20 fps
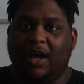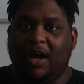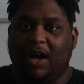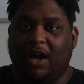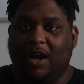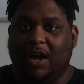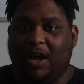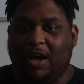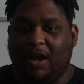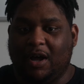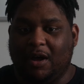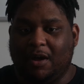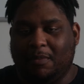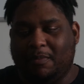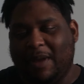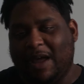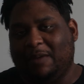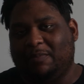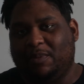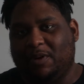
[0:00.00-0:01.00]

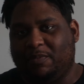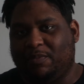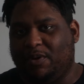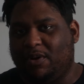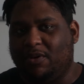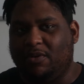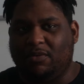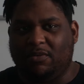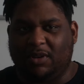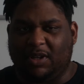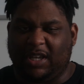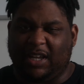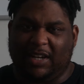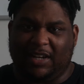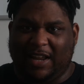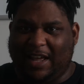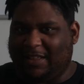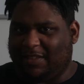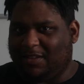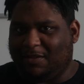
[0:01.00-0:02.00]
MacBook Pro. Again,
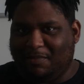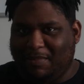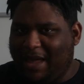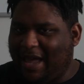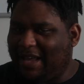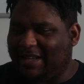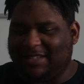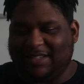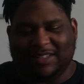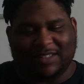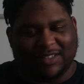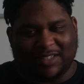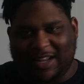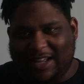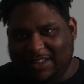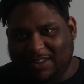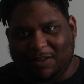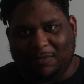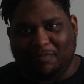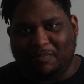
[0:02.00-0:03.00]
not the Max. It's
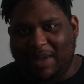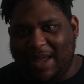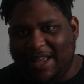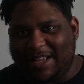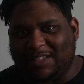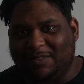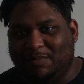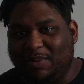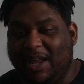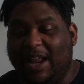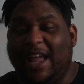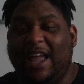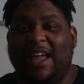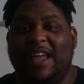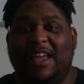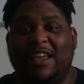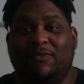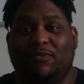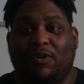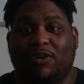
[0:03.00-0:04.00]
not the best, but
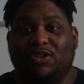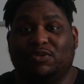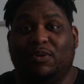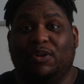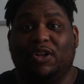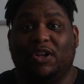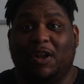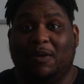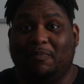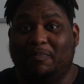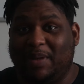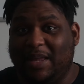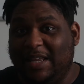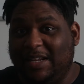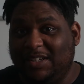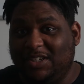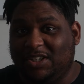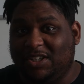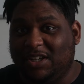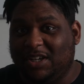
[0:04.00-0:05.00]
hey, it works well in a
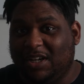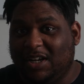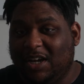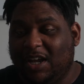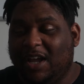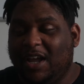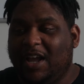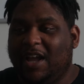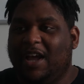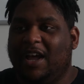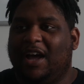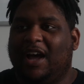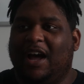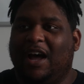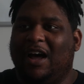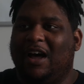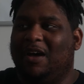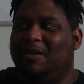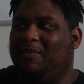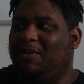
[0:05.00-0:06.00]
pinch.
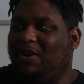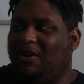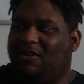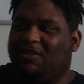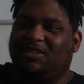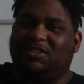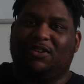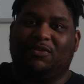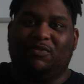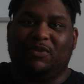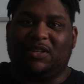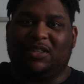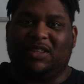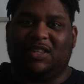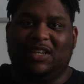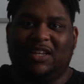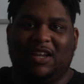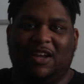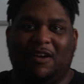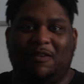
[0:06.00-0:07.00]
And also with
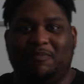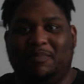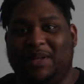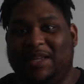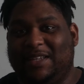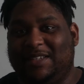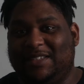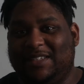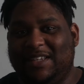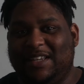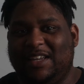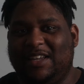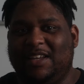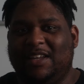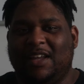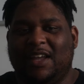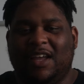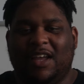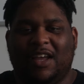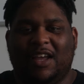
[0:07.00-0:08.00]
the
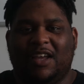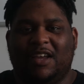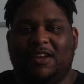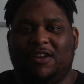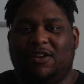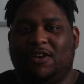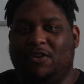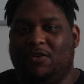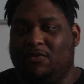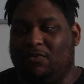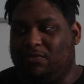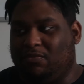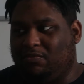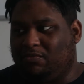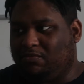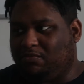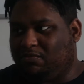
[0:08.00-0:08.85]
PC, you know,